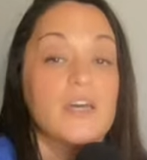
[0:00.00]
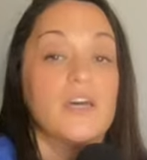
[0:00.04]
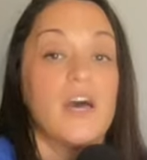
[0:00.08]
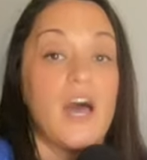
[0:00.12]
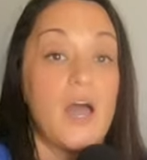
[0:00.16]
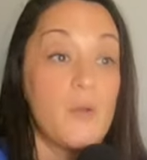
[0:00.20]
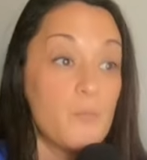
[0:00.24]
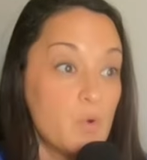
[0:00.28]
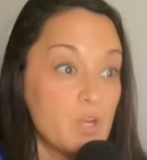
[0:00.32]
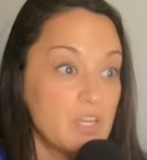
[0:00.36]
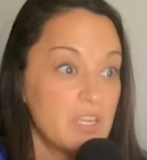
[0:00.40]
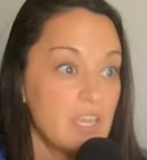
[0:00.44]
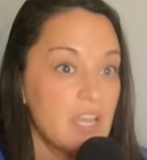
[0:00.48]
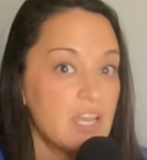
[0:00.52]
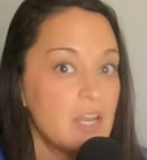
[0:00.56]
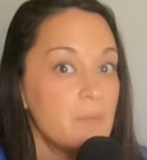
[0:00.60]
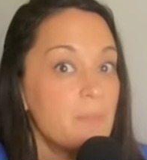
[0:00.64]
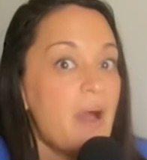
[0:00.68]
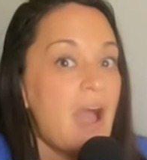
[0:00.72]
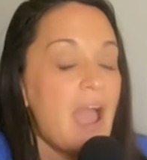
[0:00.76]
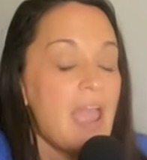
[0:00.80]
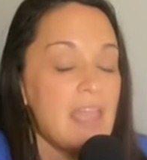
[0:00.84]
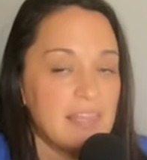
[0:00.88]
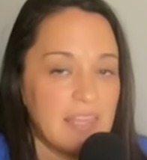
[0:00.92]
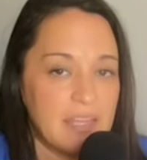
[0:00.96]
I'm working on a
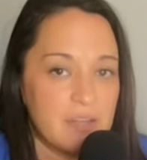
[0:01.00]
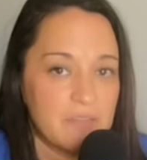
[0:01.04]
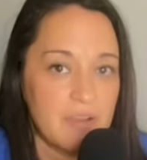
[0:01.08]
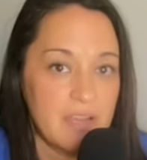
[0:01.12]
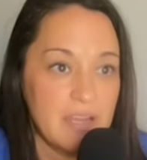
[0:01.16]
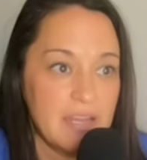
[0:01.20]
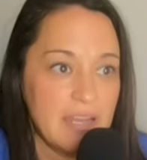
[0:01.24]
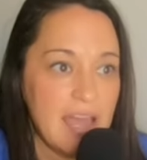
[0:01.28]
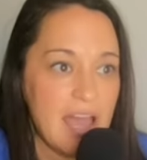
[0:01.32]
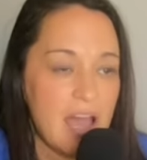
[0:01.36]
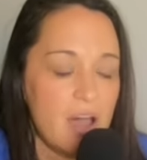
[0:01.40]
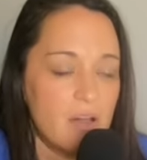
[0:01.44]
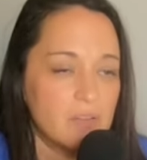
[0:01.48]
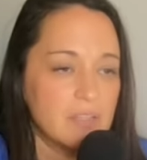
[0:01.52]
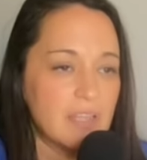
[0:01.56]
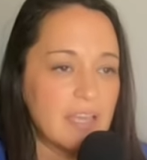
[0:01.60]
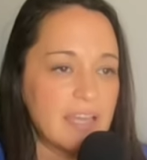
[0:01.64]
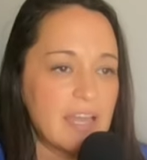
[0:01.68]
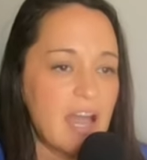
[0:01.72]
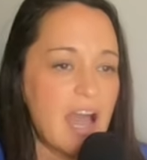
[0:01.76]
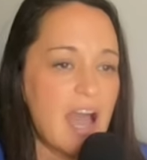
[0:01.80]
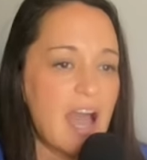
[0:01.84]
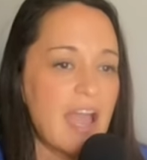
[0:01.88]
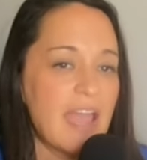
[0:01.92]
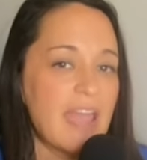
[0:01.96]
pilot right now. Like
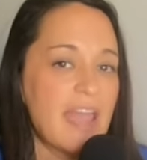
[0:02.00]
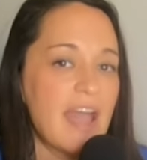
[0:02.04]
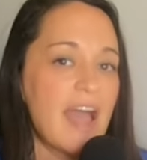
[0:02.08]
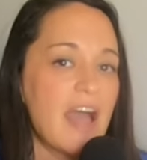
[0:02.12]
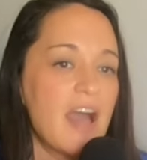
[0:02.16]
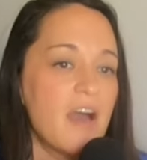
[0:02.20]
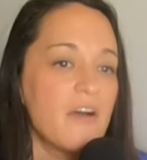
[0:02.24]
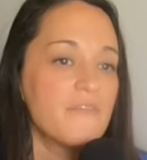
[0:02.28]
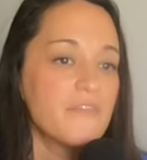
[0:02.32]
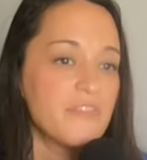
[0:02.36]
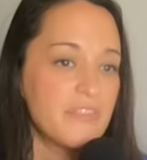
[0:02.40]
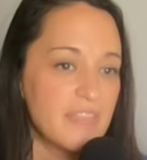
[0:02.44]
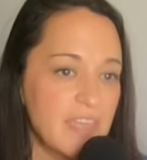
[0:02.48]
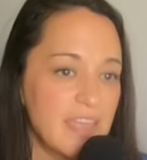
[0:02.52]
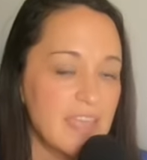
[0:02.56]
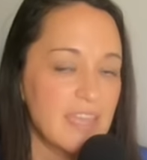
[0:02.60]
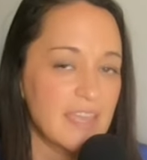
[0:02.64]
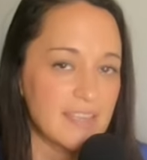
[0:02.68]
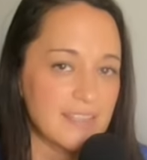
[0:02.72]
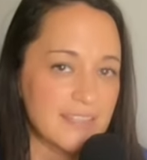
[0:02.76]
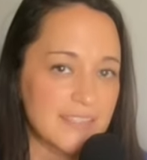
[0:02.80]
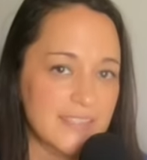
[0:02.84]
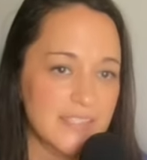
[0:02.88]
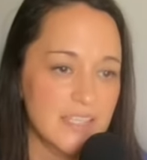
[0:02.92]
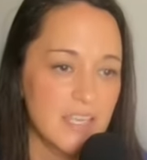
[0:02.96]
I have
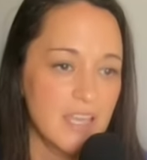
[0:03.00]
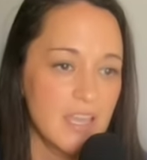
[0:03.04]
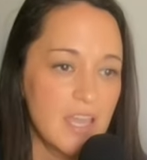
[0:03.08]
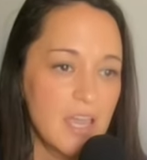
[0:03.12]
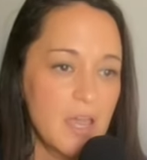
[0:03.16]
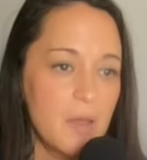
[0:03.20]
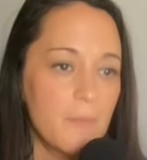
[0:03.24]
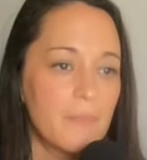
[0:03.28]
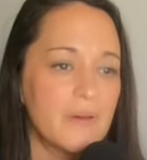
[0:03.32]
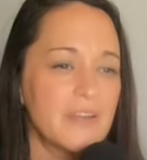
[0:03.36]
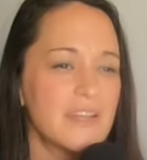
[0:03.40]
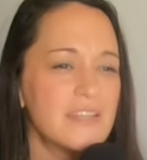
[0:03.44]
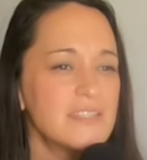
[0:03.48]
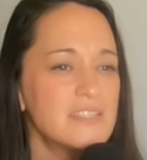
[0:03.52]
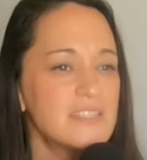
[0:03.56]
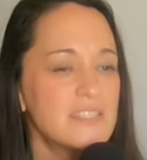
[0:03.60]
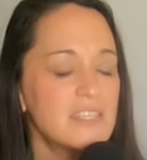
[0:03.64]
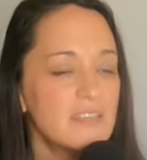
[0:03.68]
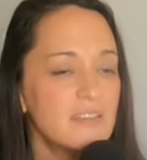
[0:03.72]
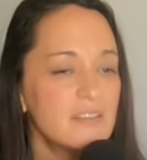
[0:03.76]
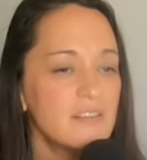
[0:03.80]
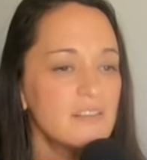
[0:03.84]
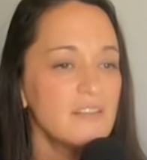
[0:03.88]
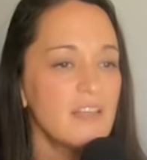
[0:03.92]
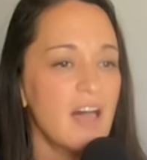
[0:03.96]
things, but
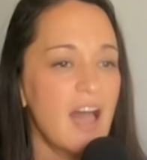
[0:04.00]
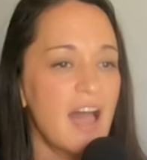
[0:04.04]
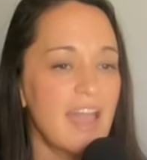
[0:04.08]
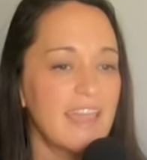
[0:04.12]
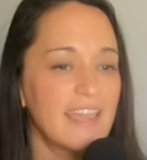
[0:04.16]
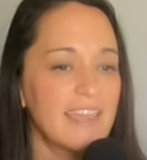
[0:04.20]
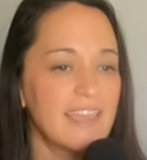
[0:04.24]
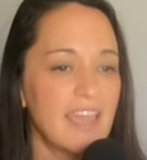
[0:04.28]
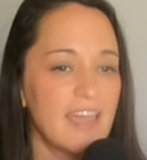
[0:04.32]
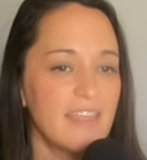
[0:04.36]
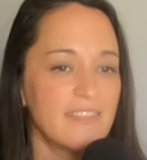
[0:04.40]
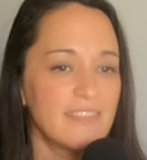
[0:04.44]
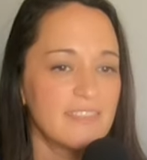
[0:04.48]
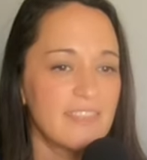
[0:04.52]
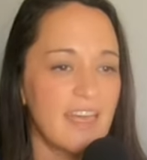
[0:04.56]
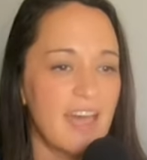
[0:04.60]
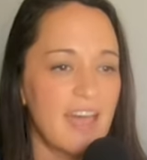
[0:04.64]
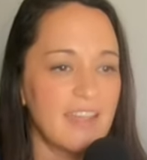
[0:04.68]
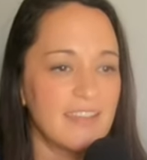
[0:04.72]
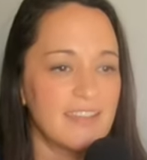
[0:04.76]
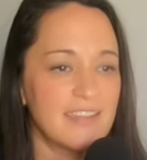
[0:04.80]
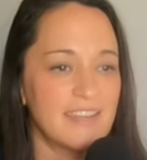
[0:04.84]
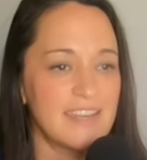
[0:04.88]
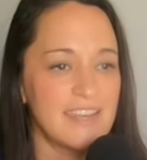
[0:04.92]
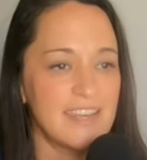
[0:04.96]
until I get
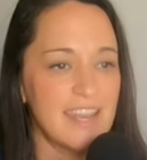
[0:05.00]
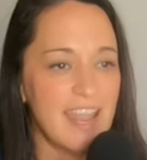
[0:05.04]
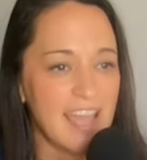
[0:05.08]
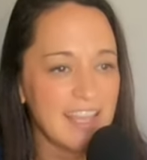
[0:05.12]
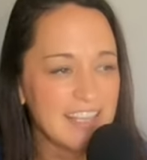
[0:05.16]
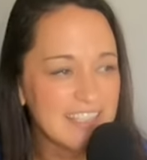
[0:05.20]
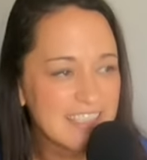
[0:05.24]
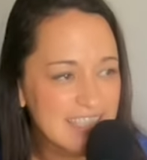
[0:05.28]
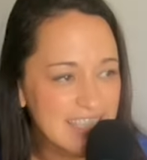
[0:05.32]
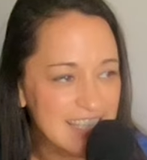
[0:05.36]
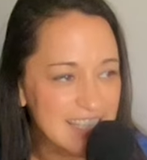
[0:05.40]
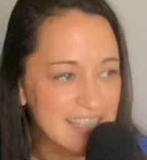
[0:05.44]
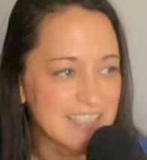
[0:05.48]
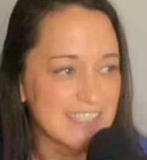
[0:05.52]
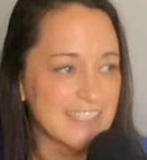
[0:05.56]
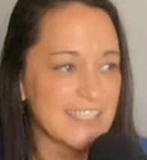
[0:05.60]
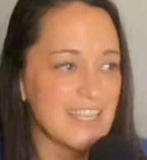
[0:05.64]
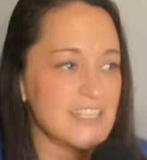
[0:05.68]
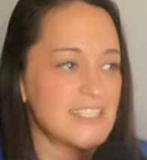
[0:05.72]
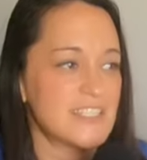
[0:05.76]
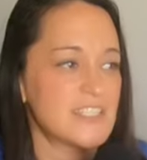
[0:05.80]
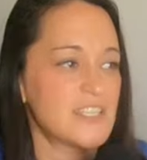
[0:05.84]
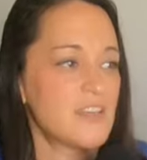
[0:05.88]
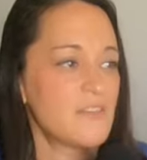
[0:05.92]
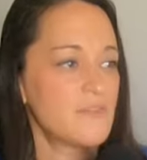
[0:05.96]
that next
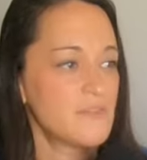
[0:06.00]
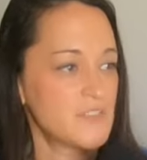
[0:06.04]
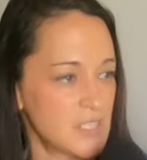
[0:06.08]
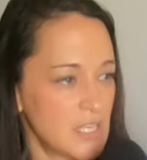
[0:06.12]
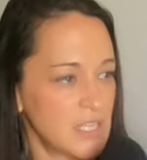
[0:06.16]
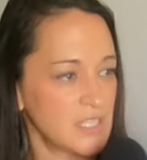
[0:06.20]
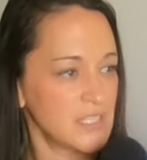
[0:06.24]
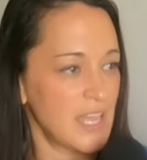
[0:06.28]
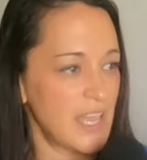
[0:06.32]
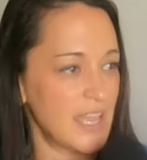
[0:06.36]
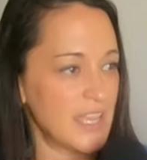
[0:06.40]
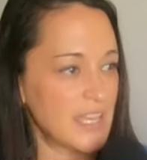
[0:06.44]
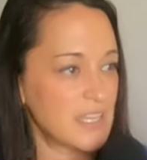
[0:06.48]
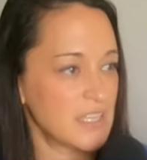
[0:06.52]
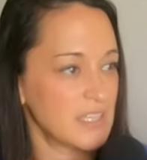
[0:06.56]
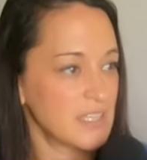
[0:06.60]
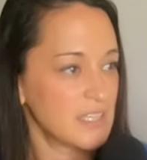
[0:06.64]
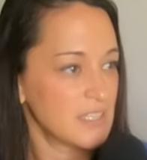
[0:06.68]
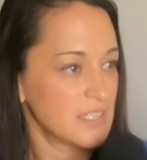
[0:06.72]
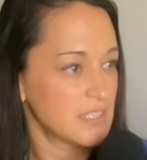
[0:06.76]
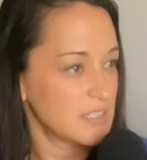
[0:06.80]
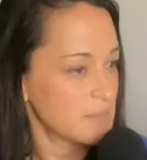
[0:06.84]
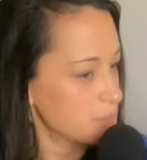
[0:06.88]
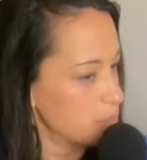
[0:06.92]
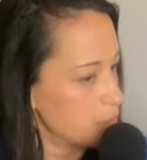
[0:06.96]
incentive to like
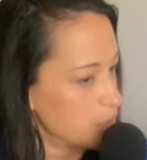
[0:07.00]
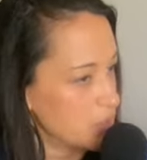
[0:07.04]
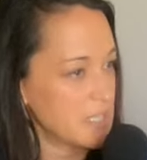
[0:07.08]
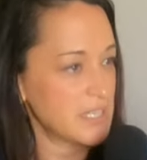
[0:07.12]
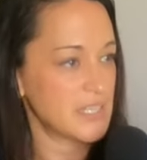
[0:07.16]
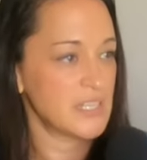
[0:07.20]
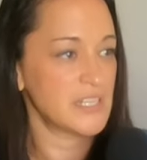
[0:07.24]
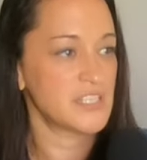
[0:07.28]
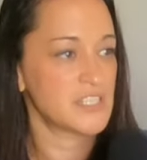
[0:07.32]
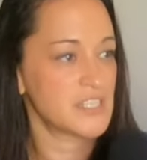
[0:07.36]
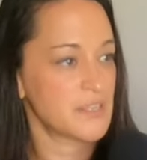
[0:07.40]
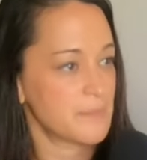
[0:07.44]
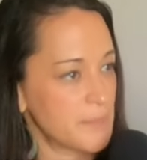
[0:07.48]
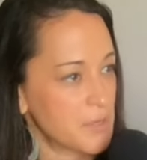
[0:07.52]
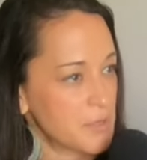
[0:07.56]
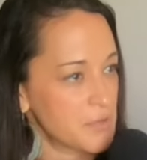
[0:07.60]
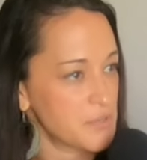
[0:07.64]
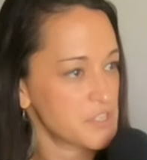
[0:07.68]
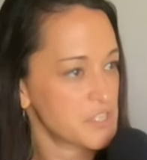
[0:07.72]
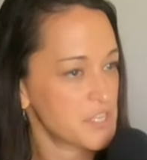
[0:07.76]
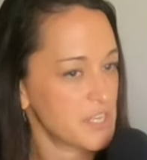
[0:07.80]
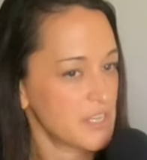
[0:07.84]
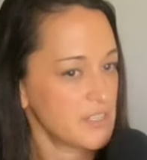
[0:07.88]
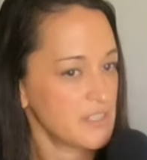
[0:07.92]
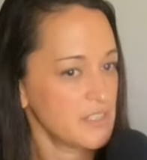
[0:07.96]
put it into
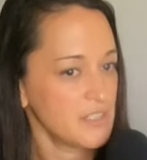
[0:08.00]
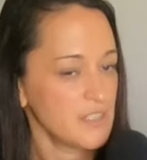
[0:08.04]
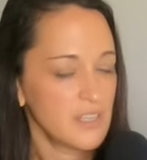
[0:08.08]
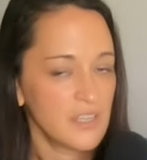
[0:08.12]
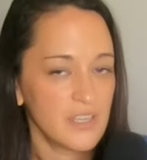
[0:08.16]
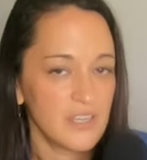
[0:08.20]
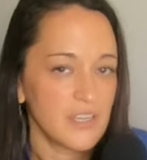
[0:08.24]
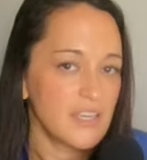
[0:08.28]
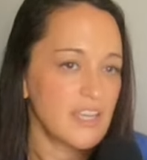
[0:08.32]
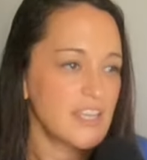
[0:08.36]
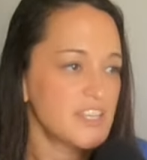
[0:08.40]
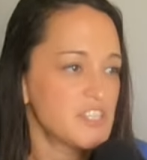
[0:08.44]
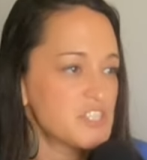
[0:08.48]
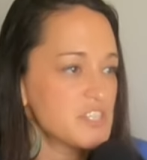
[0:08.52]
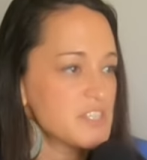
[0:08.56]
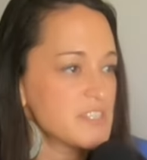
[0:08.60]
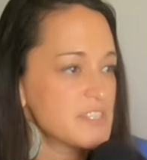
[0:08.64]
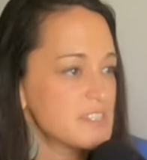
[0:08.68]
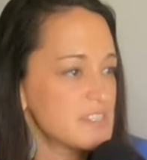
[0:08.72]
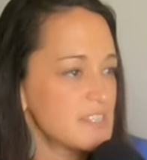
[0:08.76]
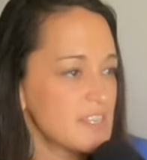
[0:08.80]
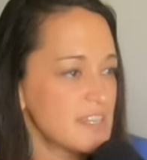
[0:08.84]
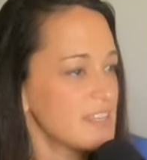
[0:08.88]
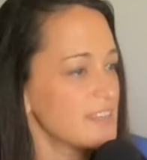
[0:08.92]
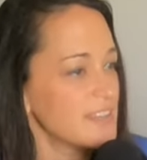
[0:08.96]
motion, it's just
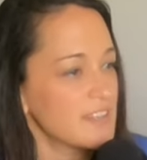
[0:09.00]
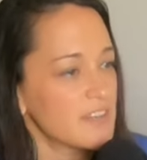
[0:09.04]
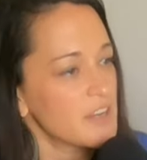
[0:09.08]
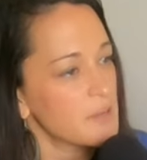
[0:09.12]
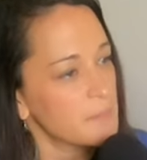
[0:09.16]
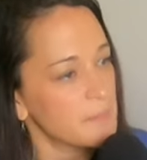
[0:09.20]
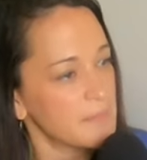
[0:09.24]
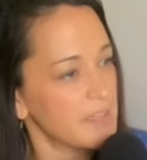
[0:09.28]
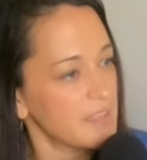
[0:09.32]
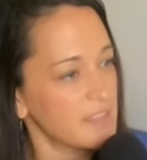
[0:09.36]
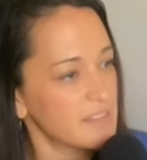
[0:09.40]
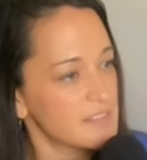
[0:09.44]
sitting there on my